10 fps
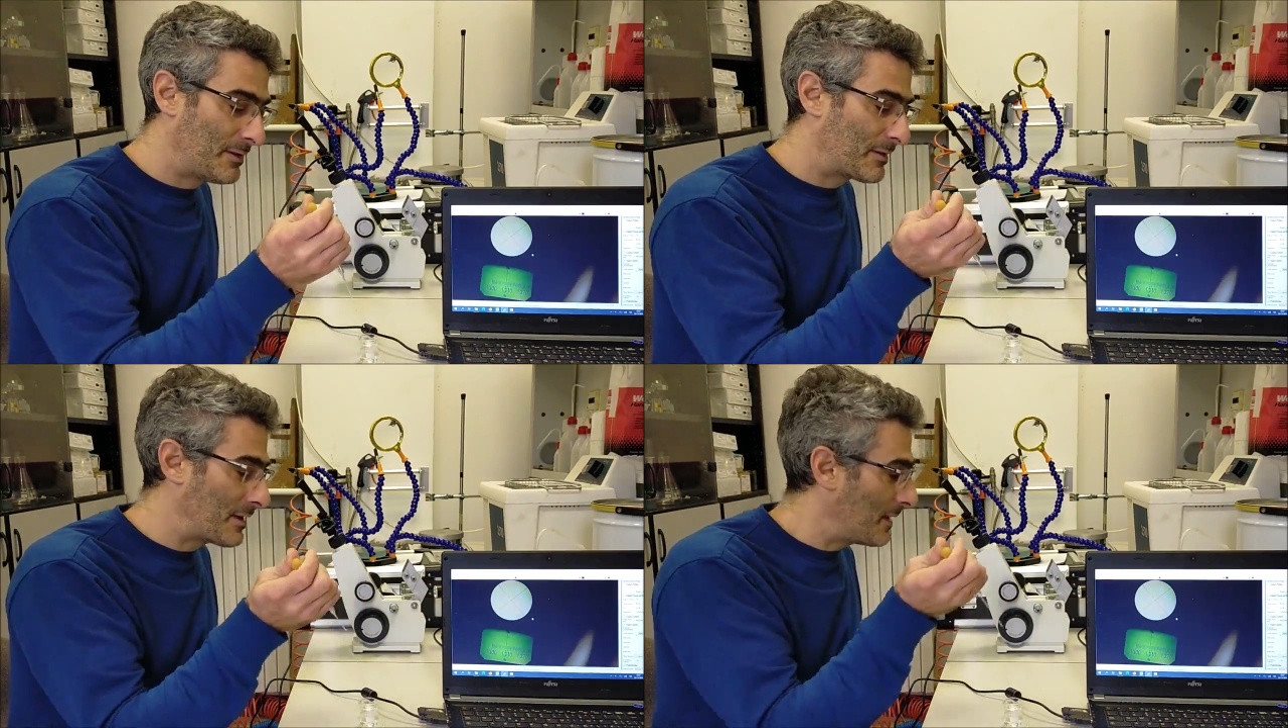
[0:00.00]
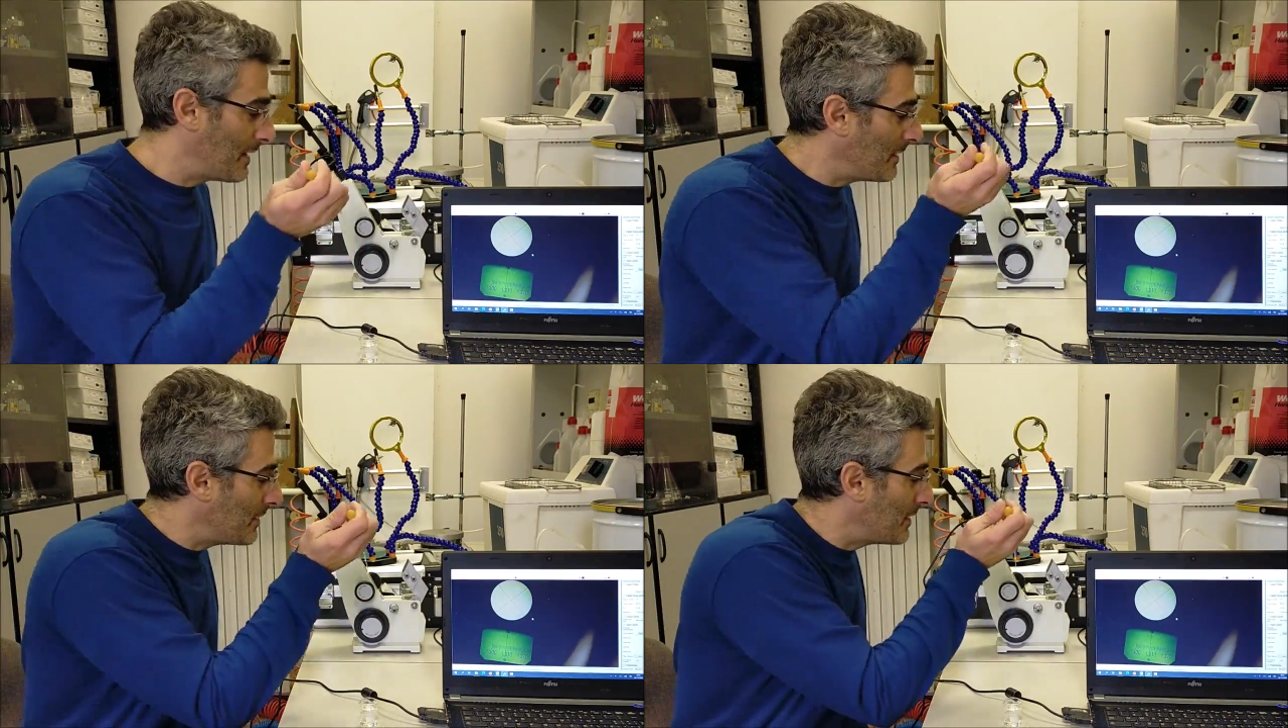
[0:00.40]

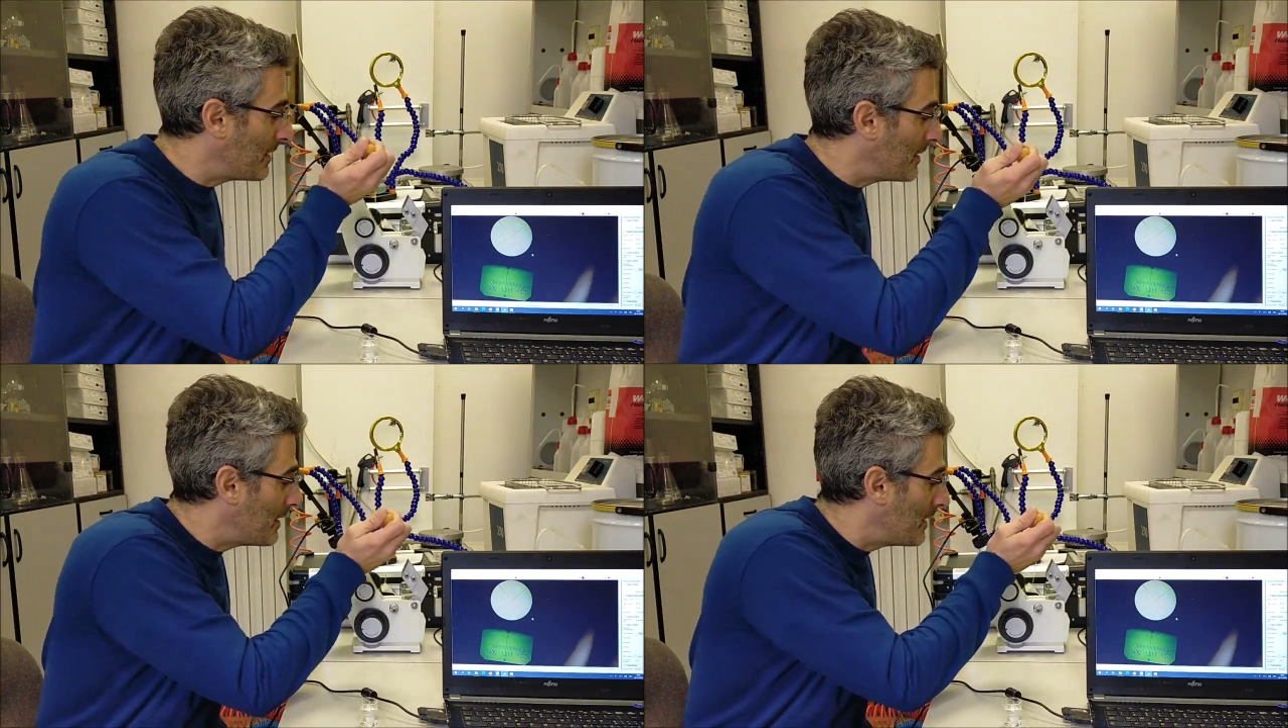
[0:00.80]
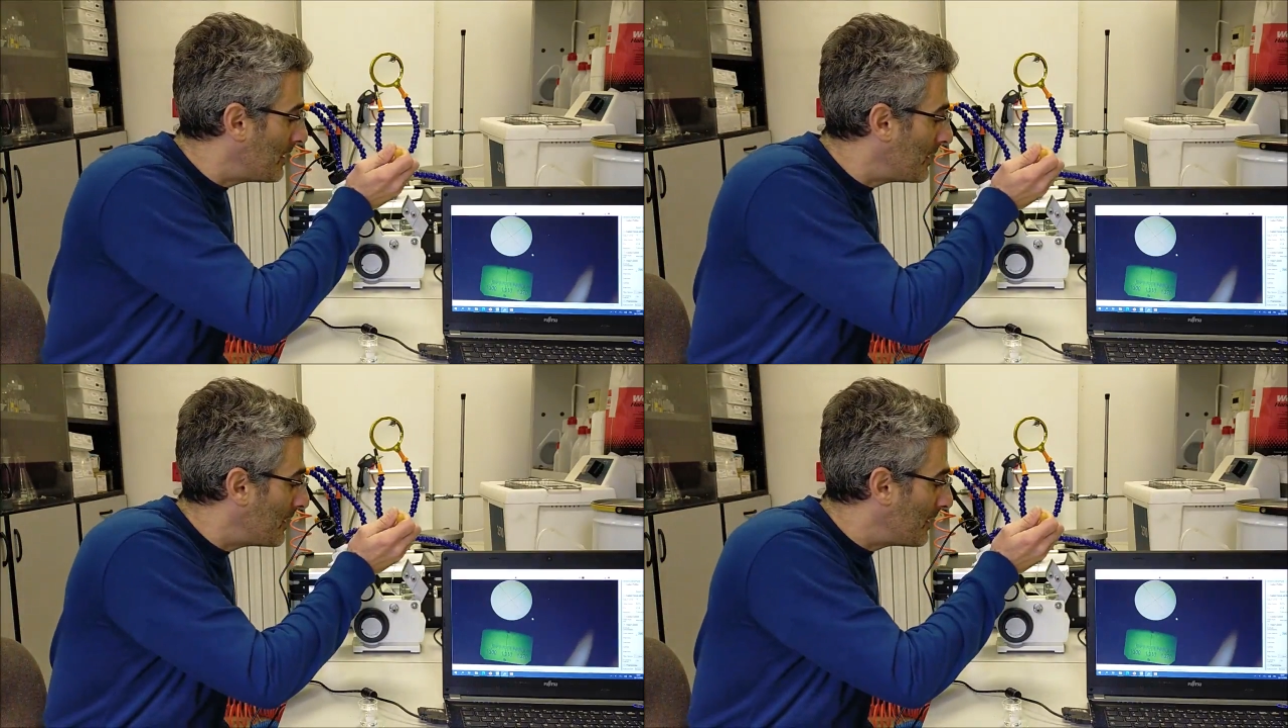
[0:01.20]
okay,
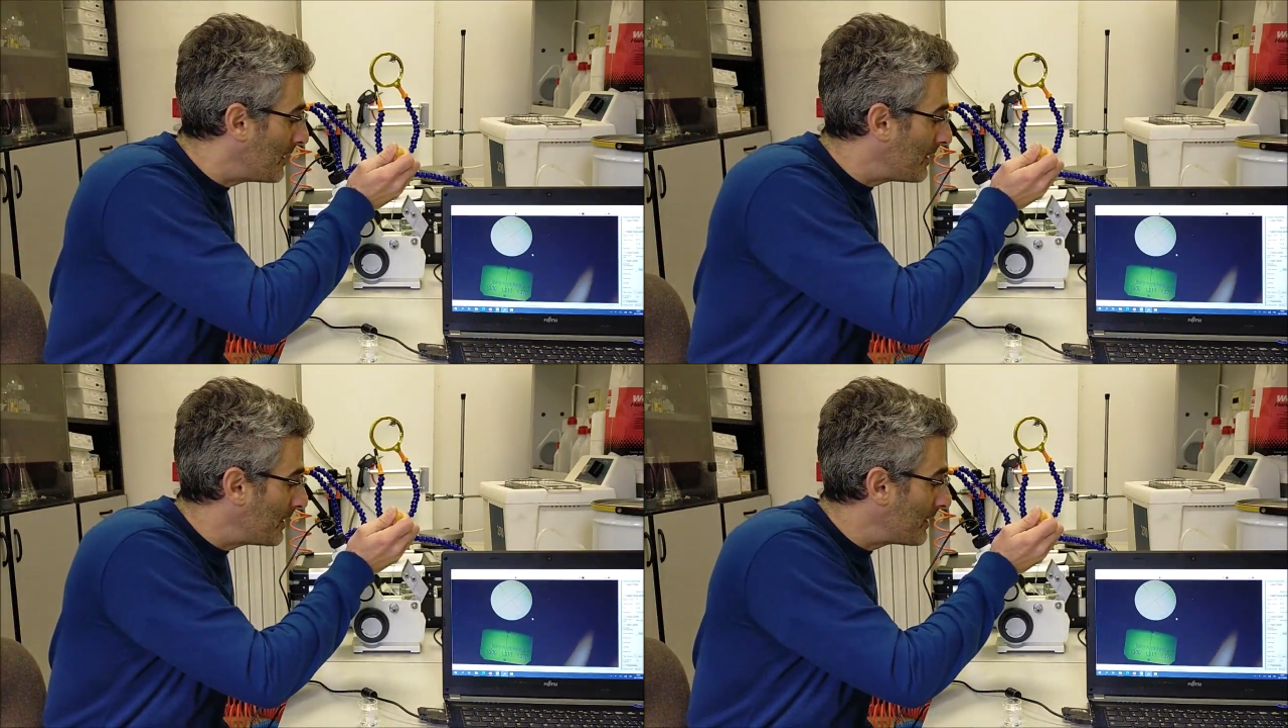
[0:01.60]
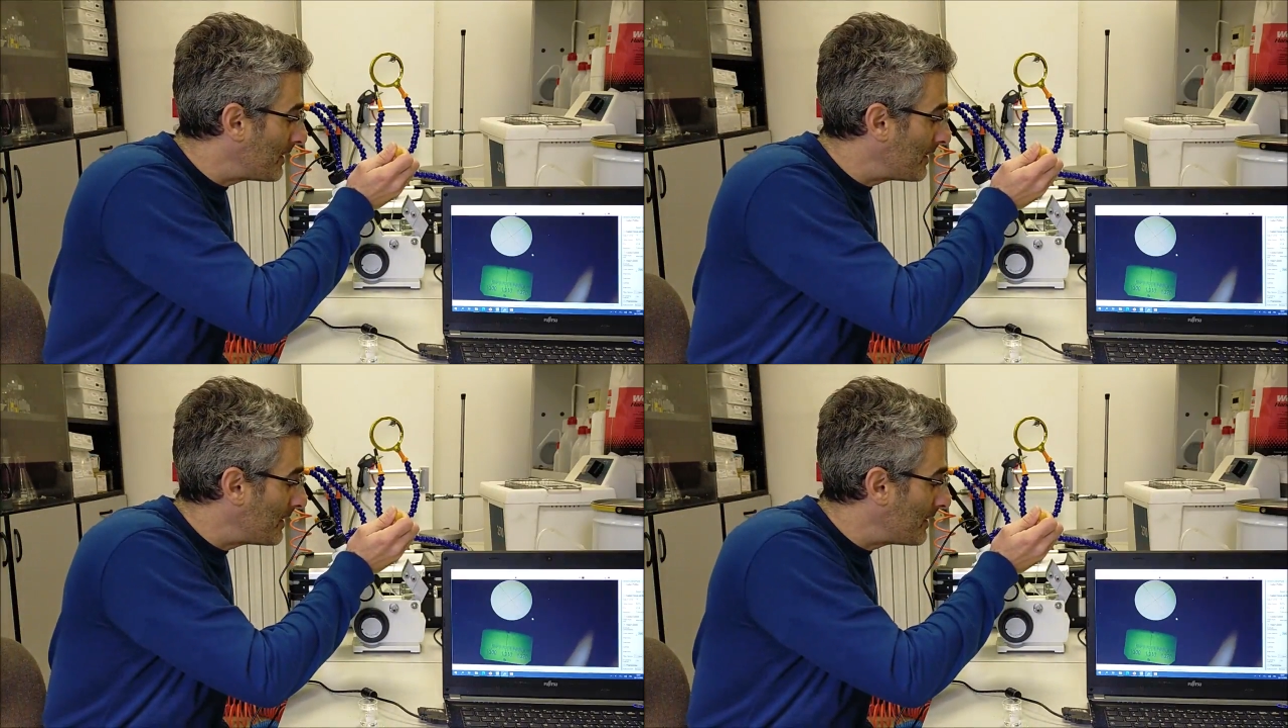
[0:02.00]
and